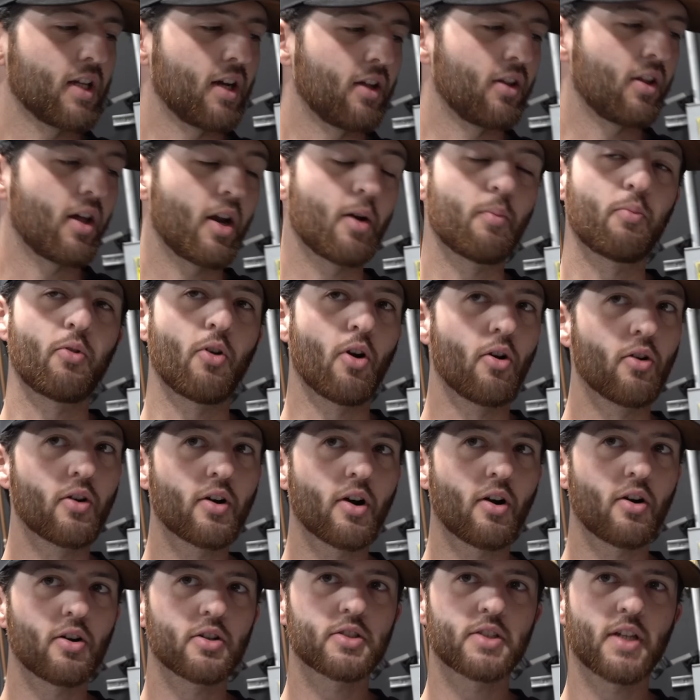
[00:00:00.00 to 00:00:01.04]
A lot of pro
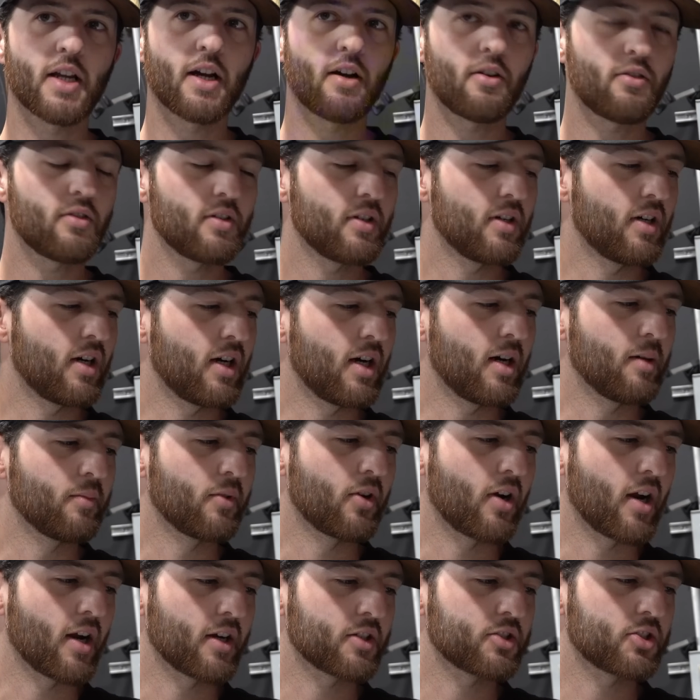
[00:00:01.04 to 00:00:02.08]
cars now,
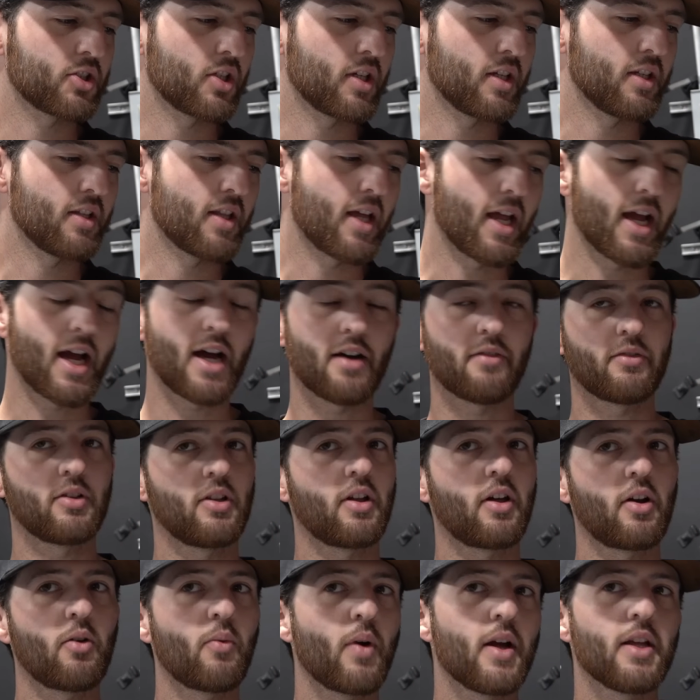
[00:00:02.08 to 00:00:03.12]
they have a
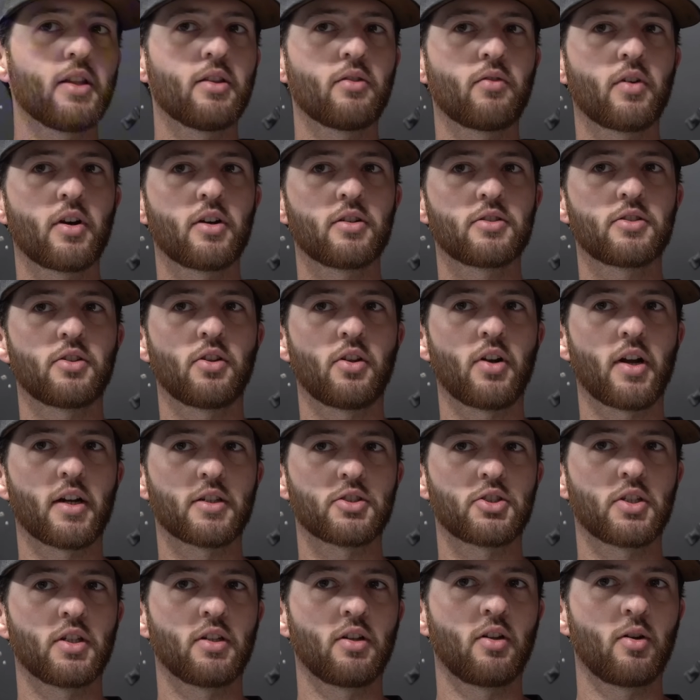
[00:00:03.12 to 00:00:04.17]
lot of weight in the rear, so they're
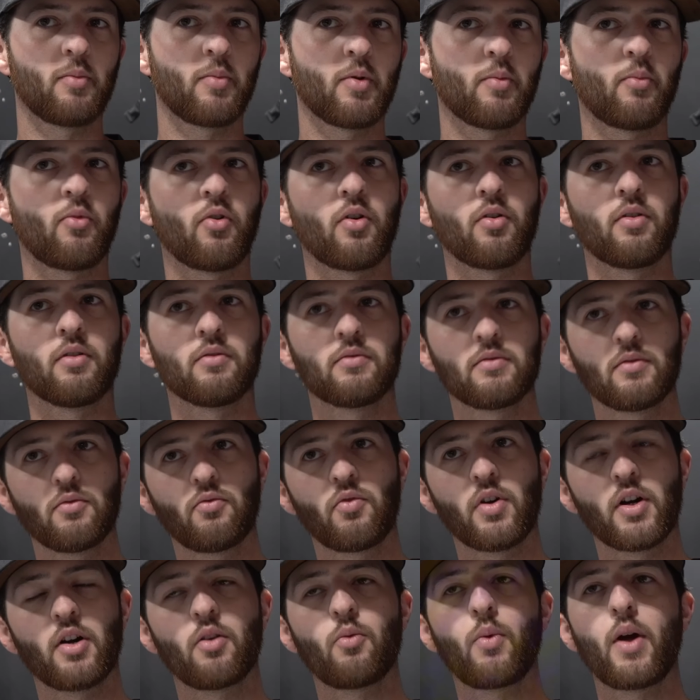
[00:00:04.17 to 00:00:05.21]
actually a little bit more
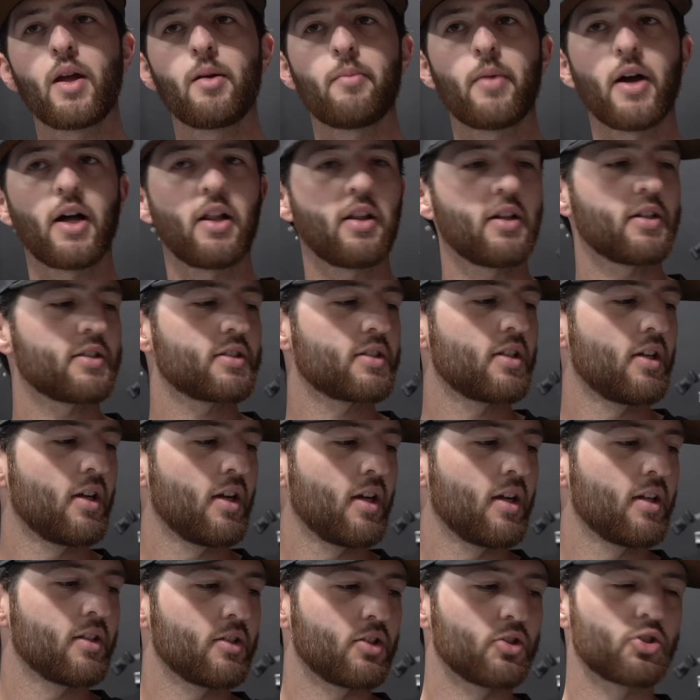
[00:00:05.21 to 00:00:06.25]
rear weight ballast
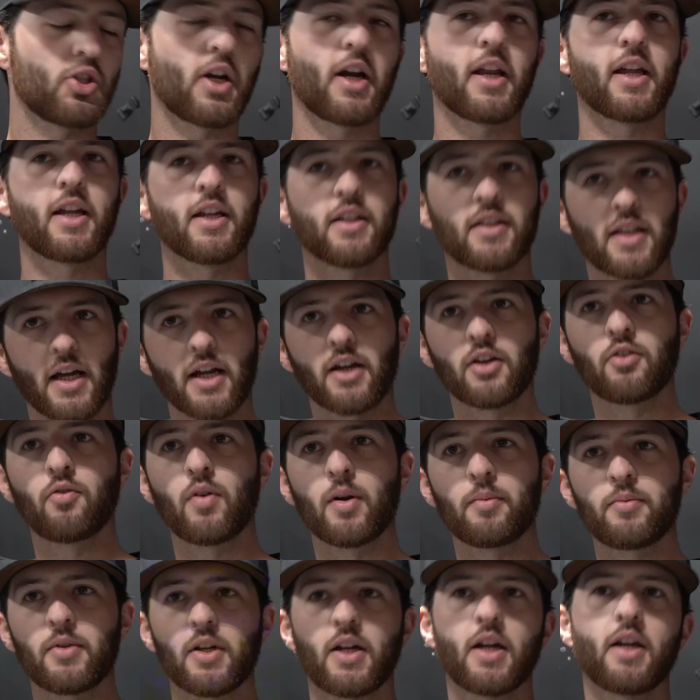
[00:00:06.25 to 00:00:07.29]
to try to get that
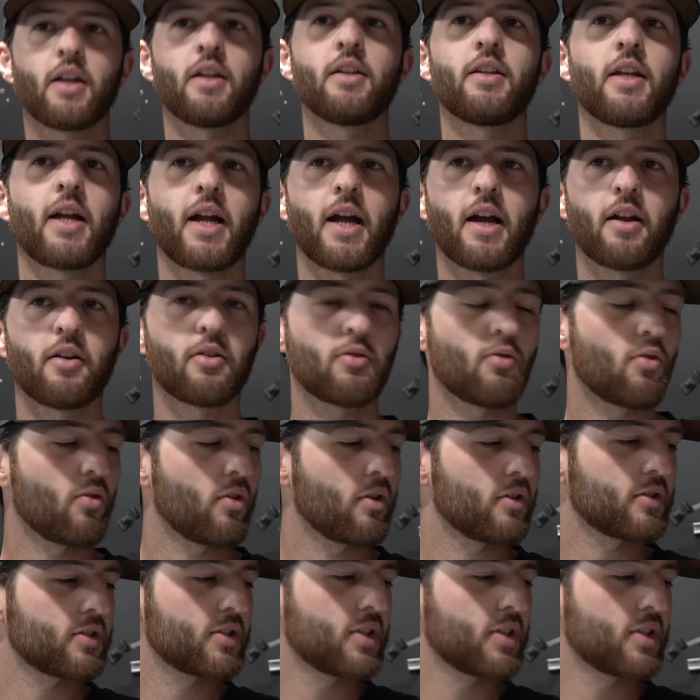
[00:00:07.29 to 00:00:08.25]
grip to kind of dig out of corners.